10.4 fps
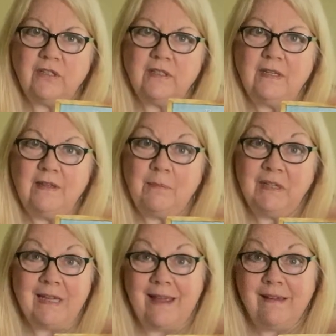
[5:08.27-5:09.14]
See that
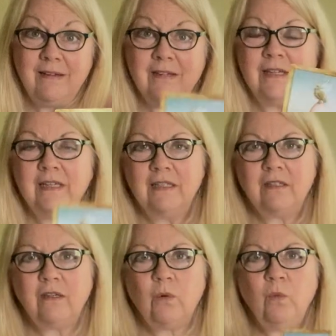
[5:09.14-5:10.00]
big egg? It's
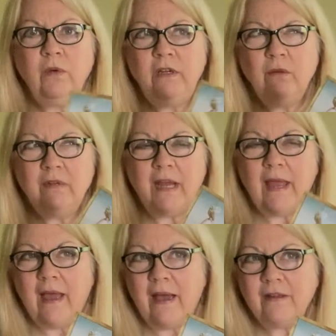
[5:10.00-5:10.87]
like, what do you want to
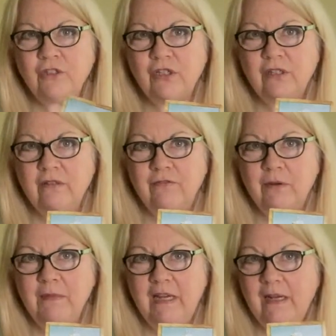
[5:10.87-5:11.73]
hatch
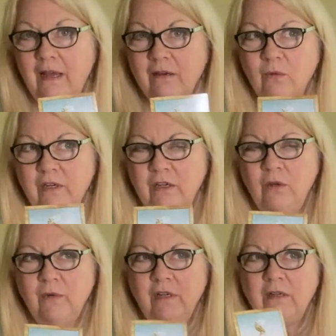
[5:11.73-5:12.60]
from that egg? What do
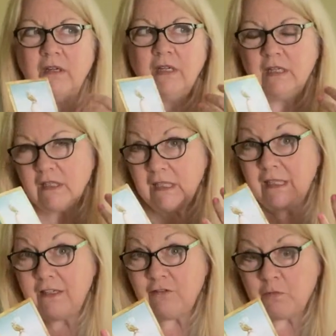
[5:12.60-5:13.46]
you want to
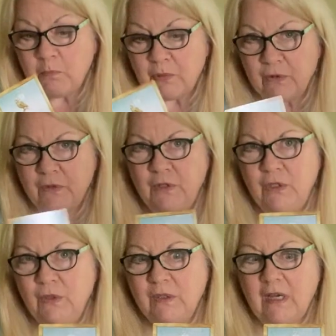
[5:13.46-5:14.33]
like give birth
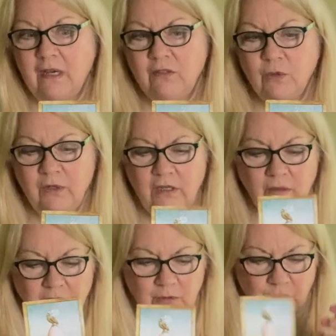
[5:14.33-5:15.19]
to, Sag? What do you
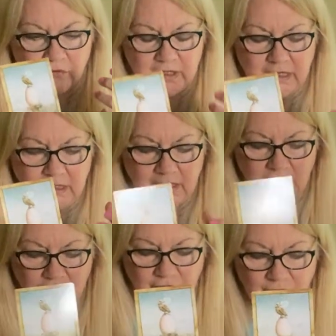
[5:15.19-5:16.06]
want to bring
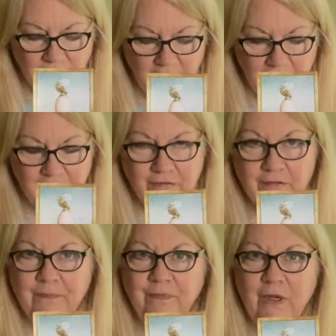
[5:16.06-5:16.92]
into your life?
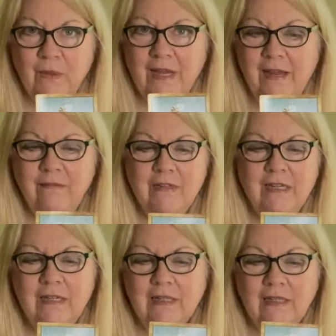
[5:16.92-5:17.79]
Okay.
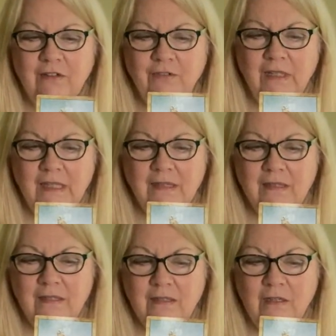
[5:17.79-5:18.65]
And I feel like
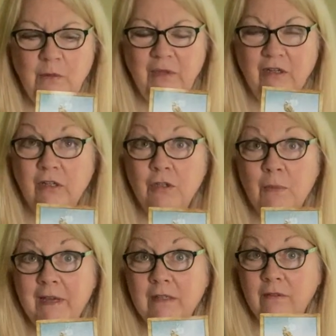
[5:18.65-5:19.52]
this is going to be on your
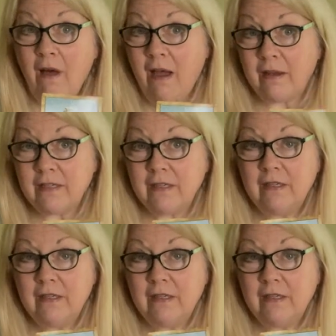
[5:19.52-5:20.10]
mind a lot.